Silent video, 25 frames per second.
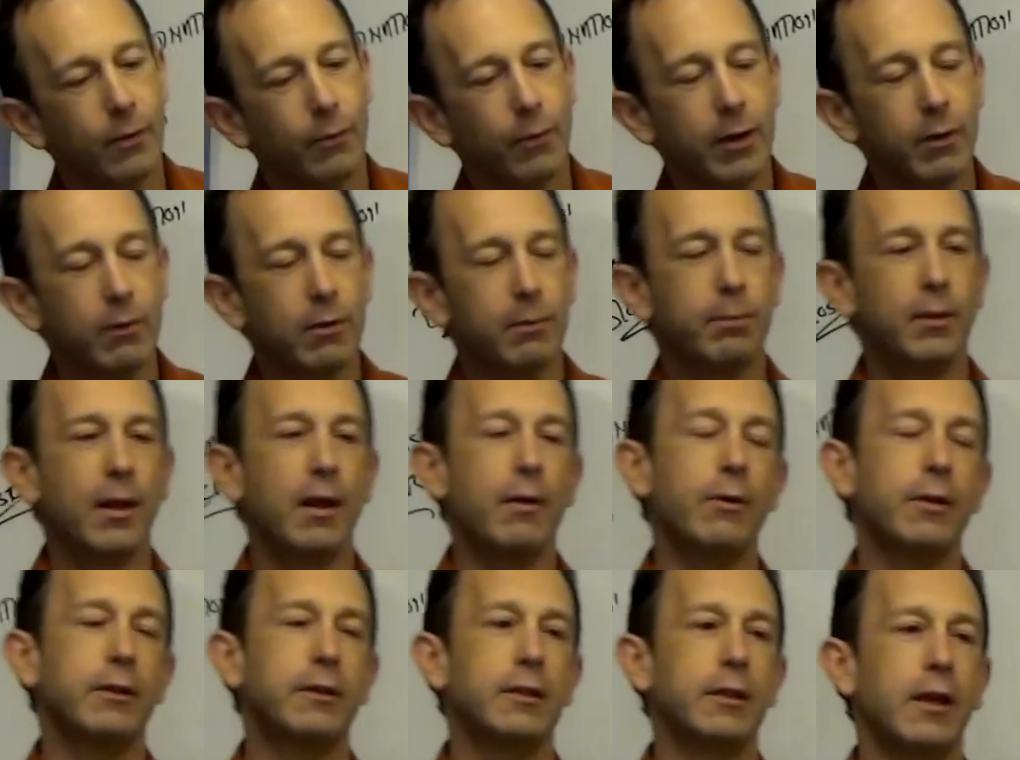What do you want to play
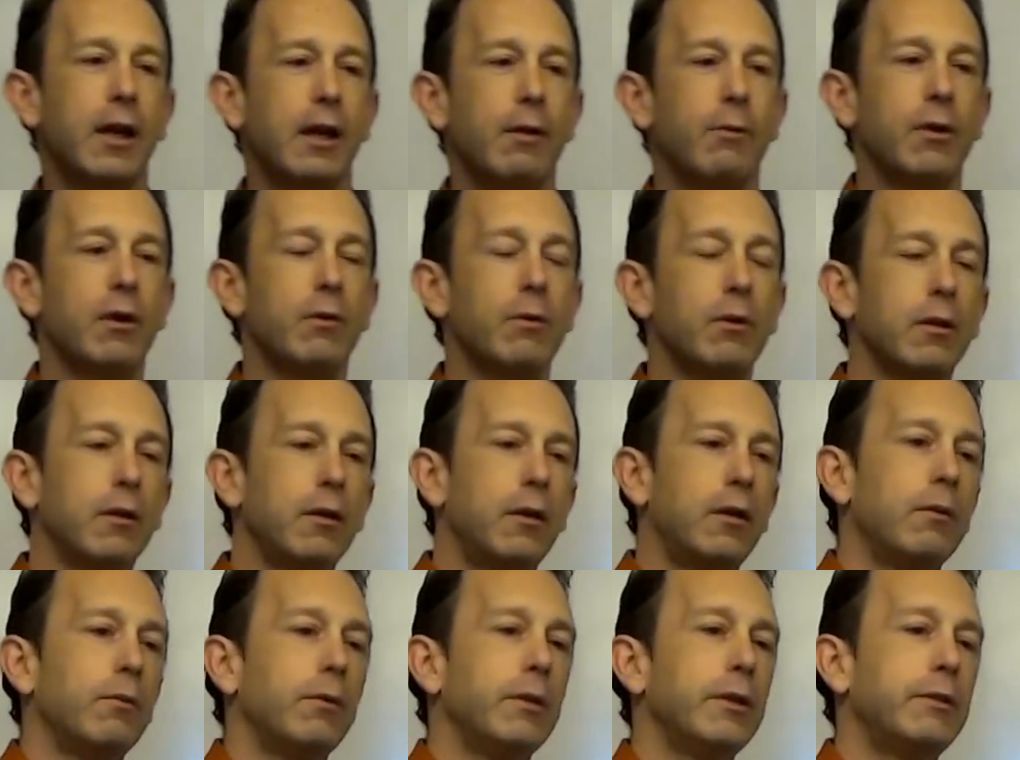with today? What do you want to
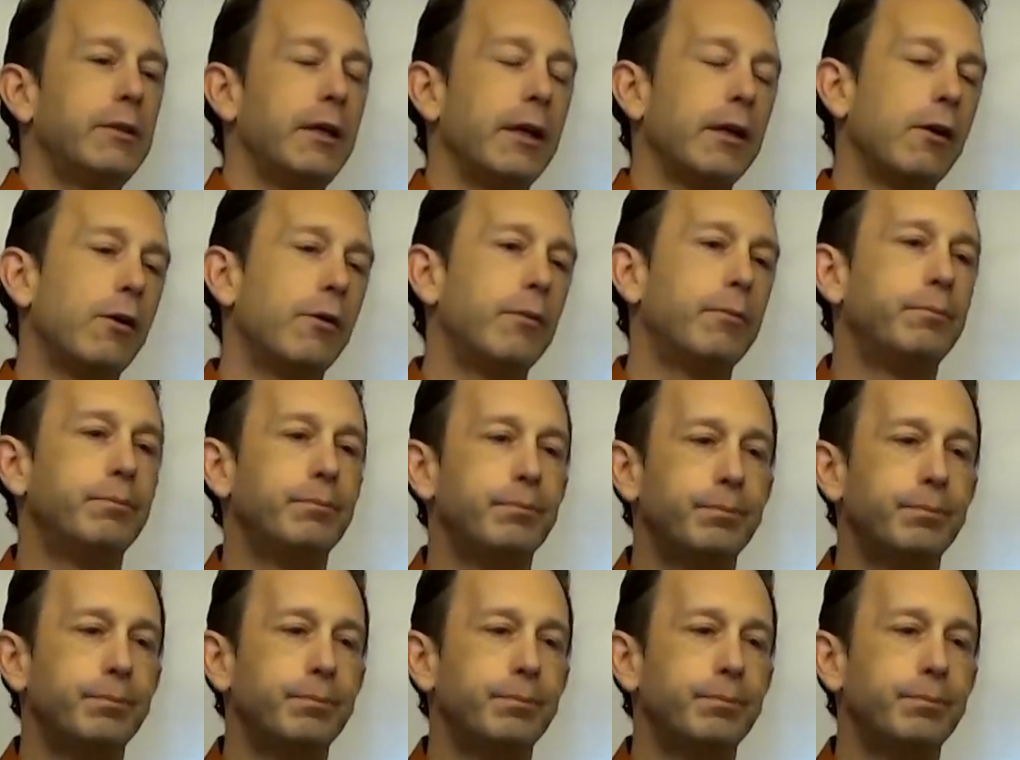learn? What do you take home?